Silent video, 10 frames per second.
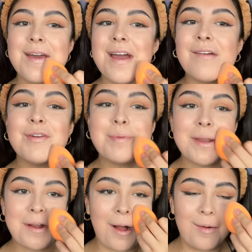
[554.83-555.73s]

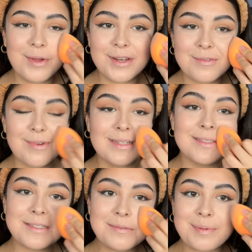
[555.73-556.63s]
Everybody comment,
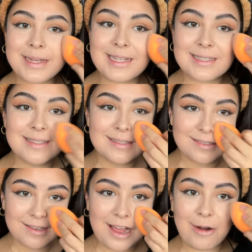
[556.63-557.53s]
rest in peace,
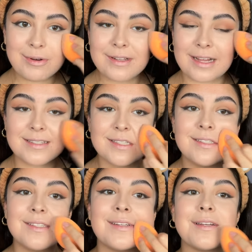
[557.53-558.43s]
Hourglass
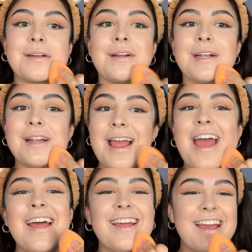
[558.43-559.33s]
concealer,
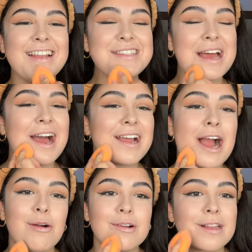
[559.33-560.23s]
and tag
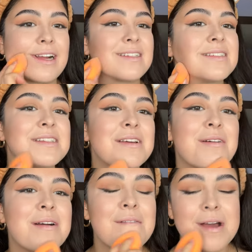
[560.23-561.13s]
Hourglass.
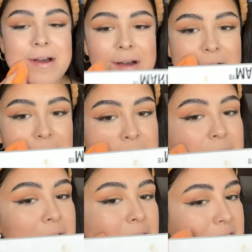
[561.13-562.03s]
Oh my
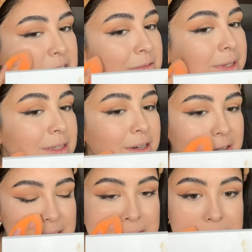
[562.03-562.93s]
God, that'd be
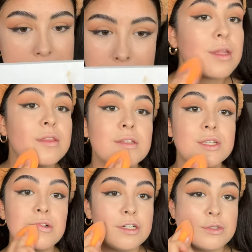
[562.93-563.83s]
hilarious. This
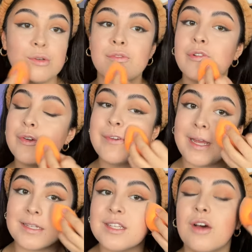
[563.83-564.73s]
turned into a full
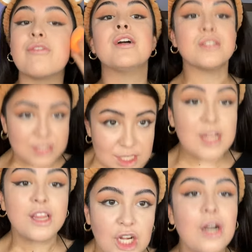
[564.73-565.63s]
face of
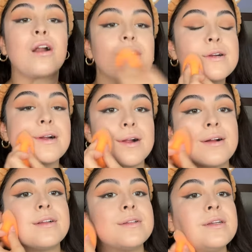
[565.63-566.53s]
concealer,
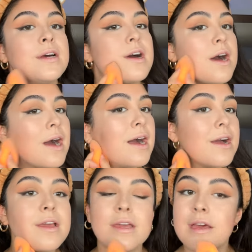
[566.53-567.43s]
girl.
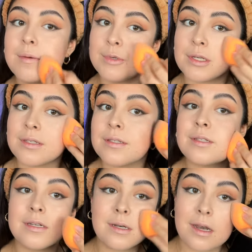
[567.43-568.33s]
I am
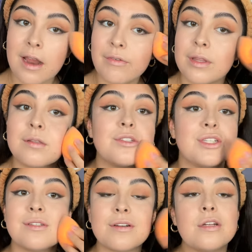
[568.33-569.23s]
just everything,
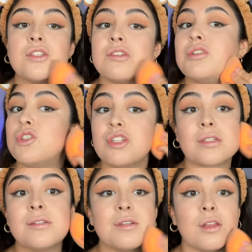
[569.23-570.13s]
it's just
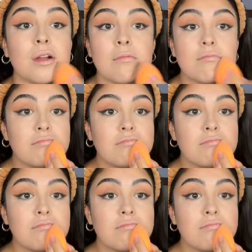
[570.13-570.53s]
concealer.